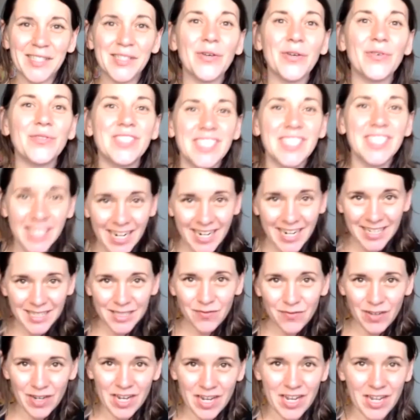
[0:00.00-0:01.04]
So
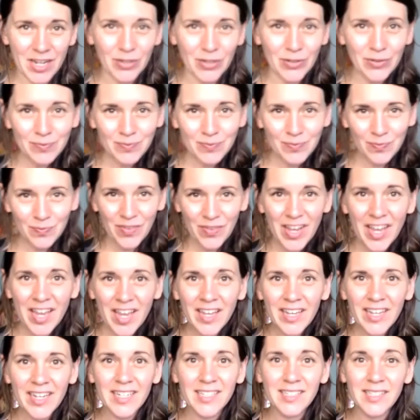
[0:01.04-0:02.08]
today's video
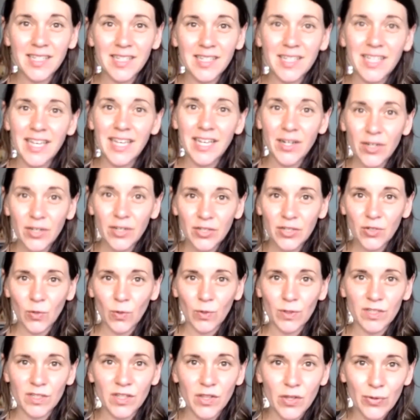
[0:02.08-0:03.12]
is geared
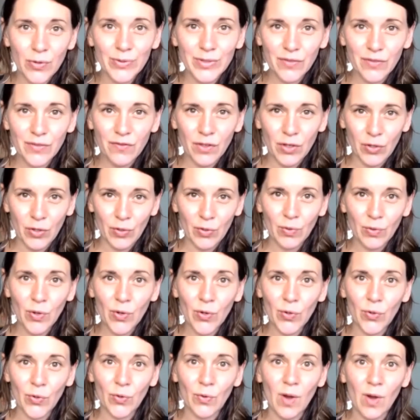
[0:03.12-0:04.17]
towards those of you
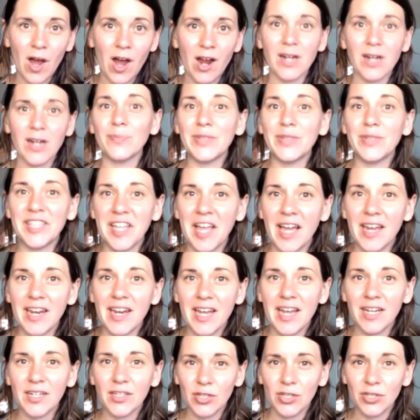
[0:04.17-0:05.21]
who are
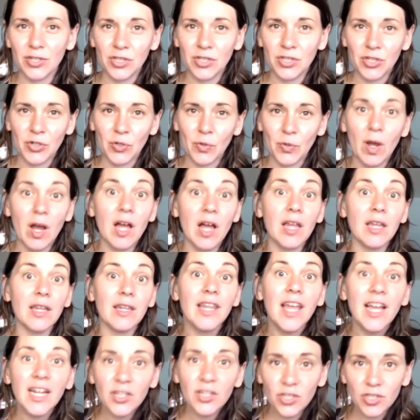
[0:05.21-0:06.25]
planning to do a
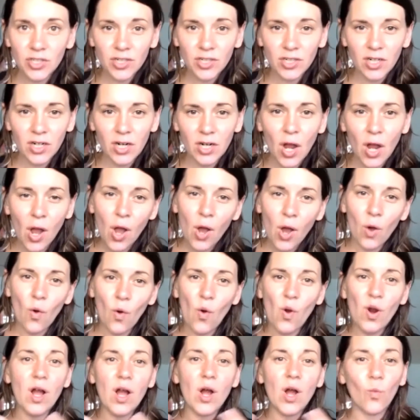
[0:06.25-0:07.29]
lecture
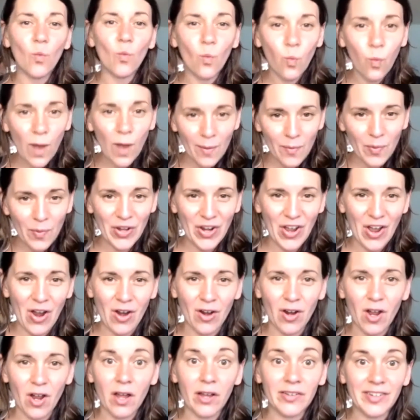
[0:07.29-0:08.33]
or a
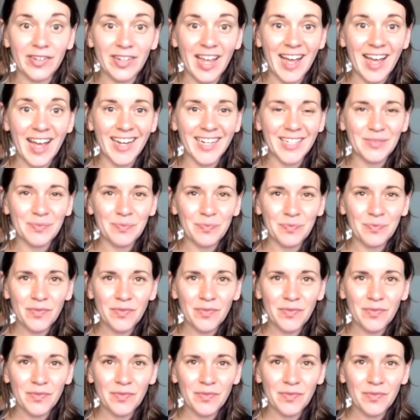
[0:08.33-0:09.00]
webinar online.